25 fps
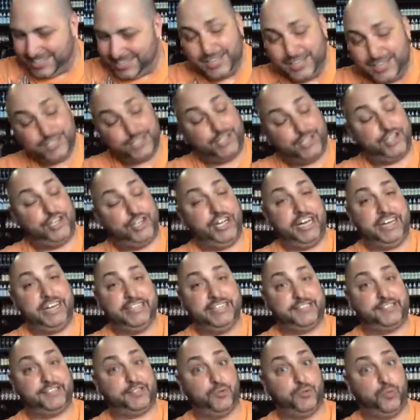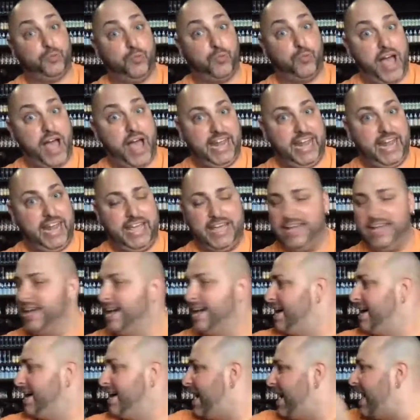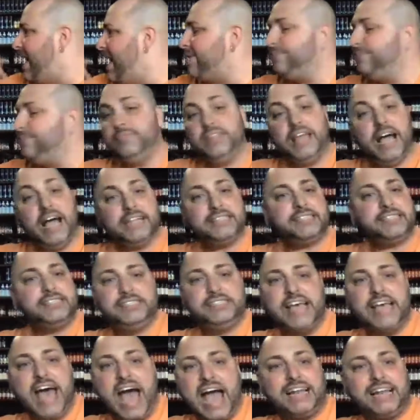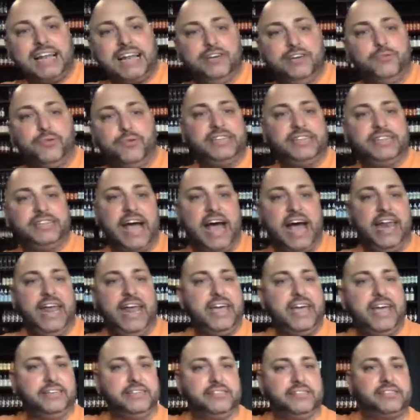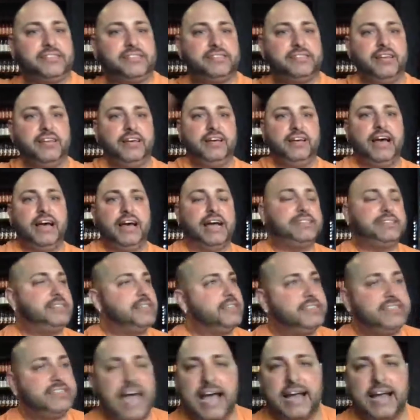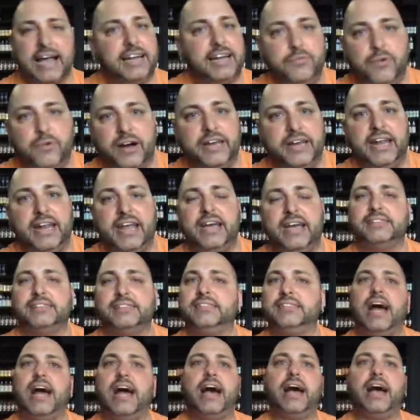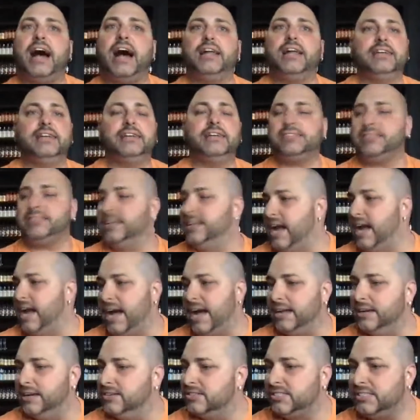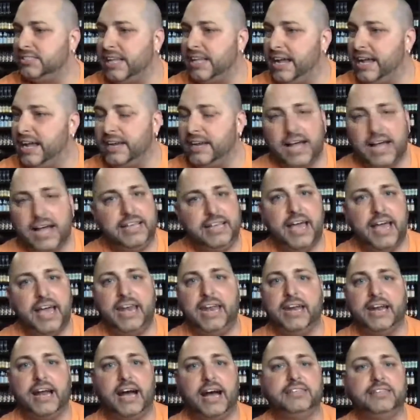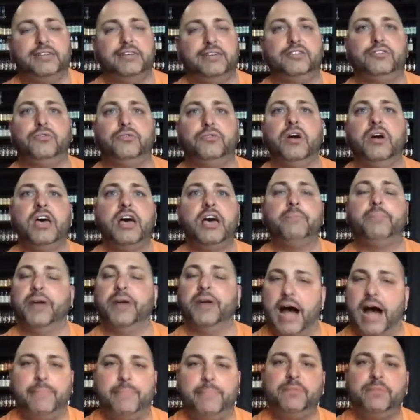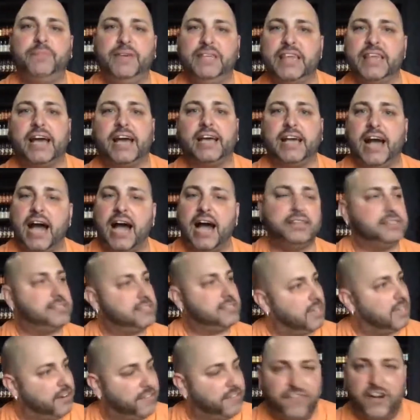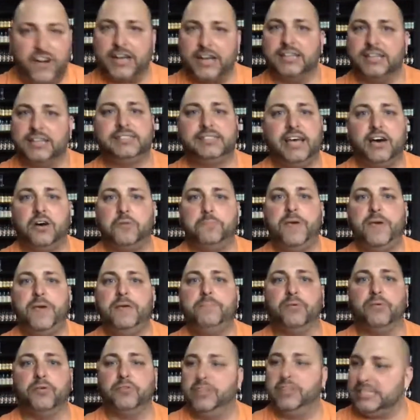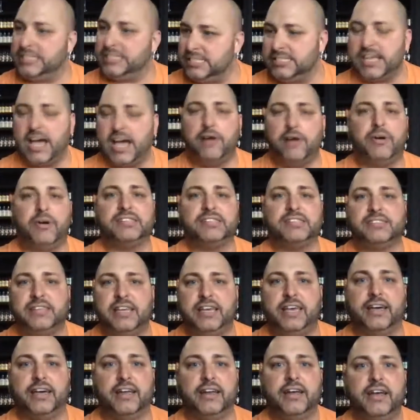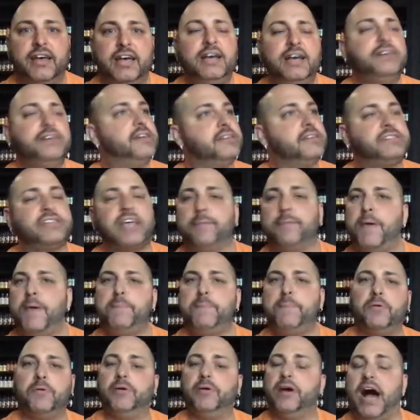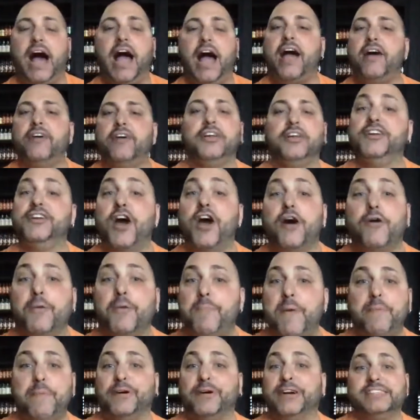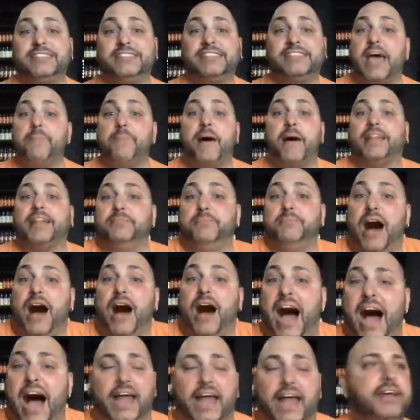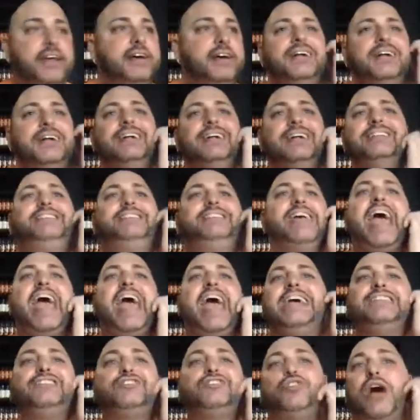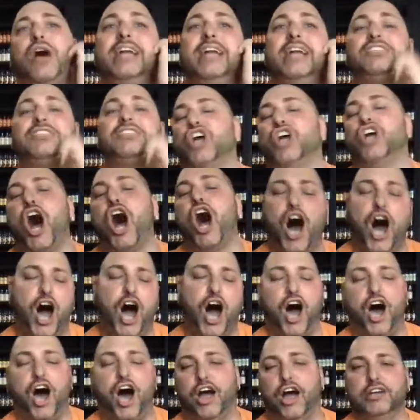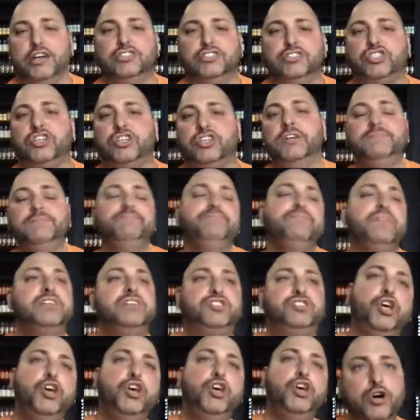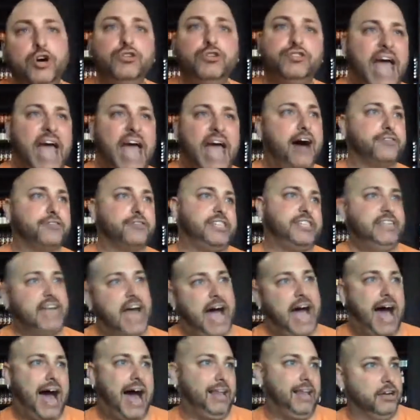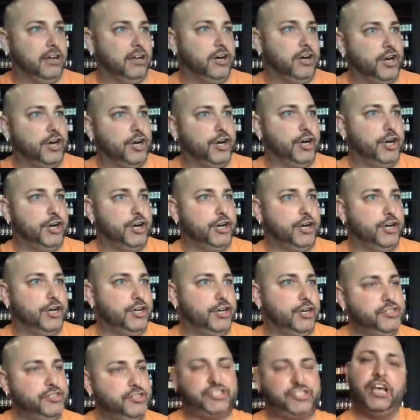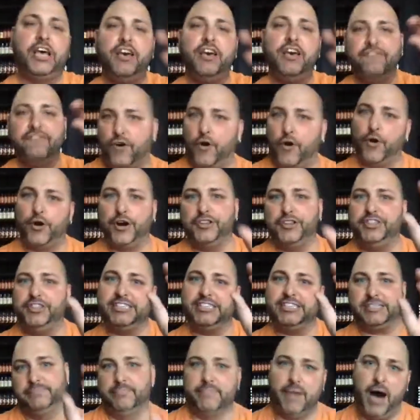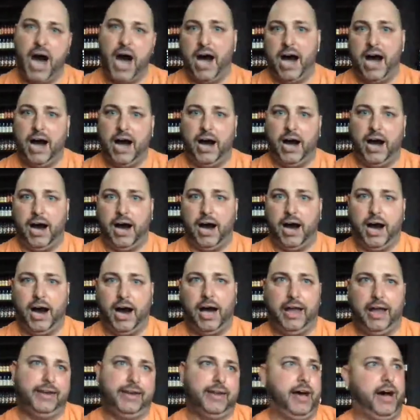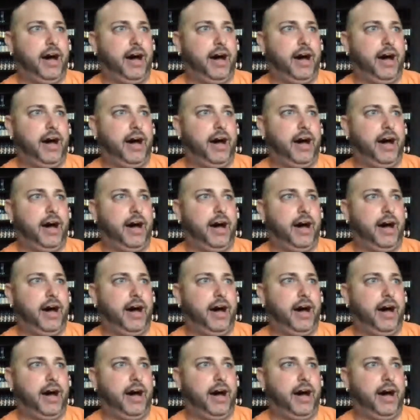Shit is sweaty. Um, that's exactly what that is. That's exactly what it is. And I, I, listen, I understand. I get it. I do. But I'm going to be that guy that's going to fucking tell people this is how I see it. Just like people, I already know what people are going to say about the mod. Jay's trying to charge $2,000 for this mod.